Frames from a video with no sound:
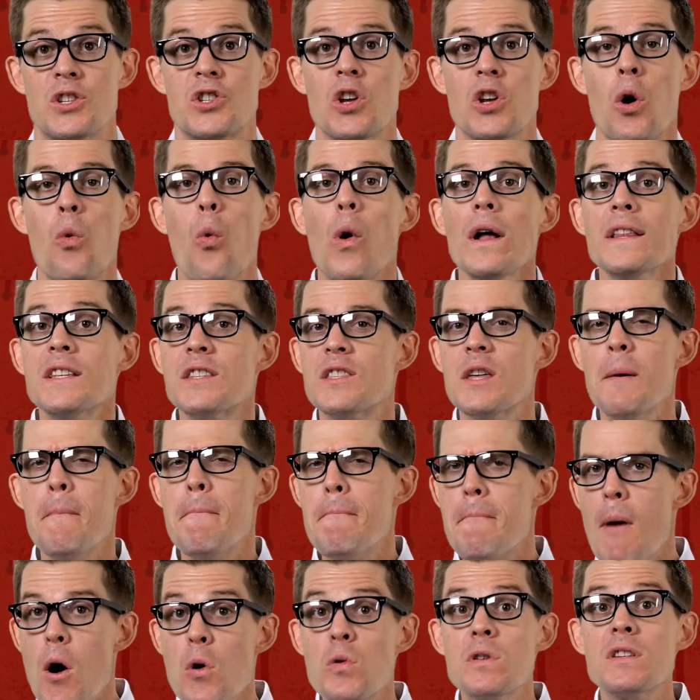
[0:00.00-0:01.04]
So what's the
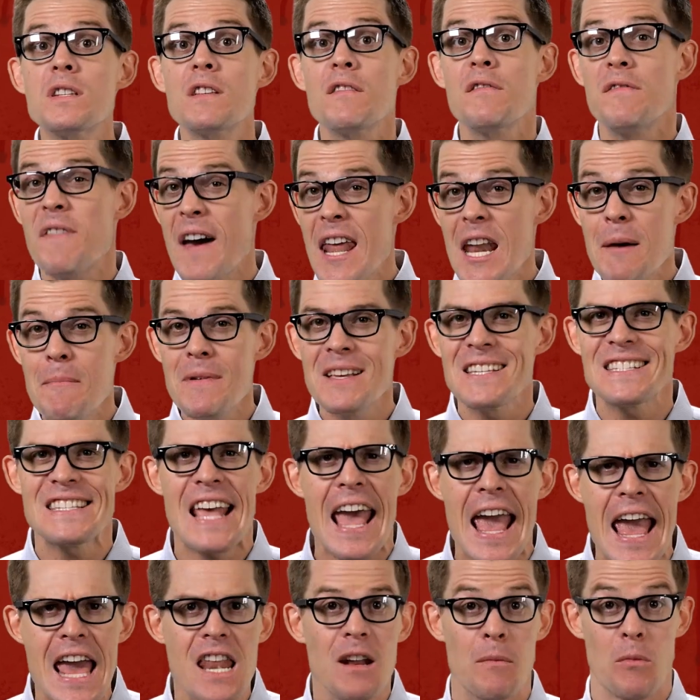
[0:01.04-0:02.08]
most venomous
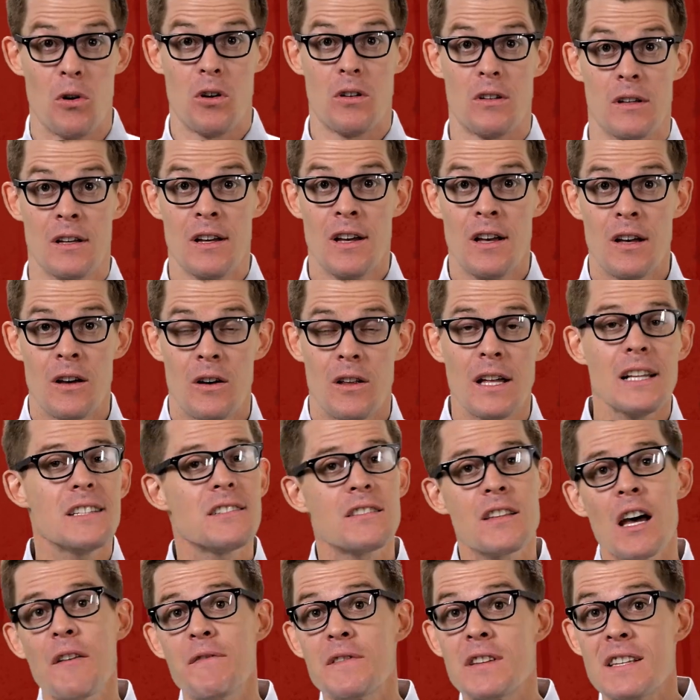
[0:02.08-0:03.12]
animal? Well, that's
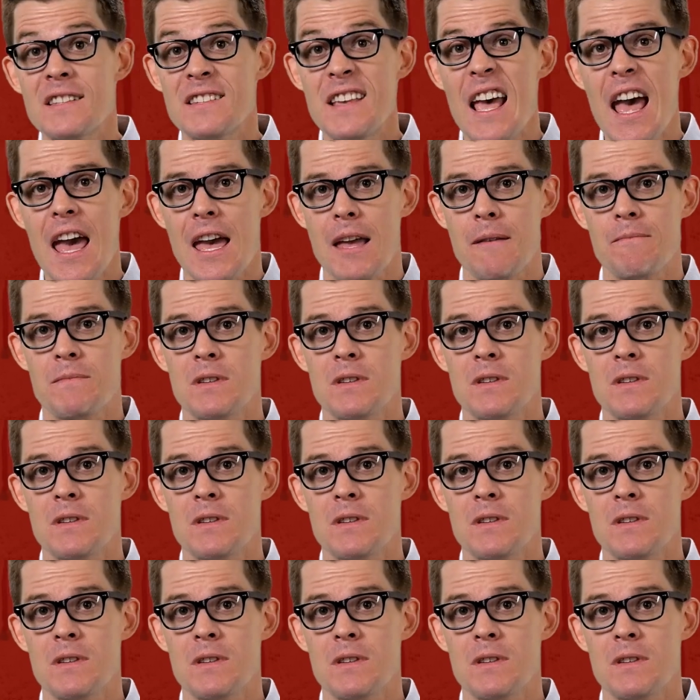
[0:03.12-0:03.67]
tough to say.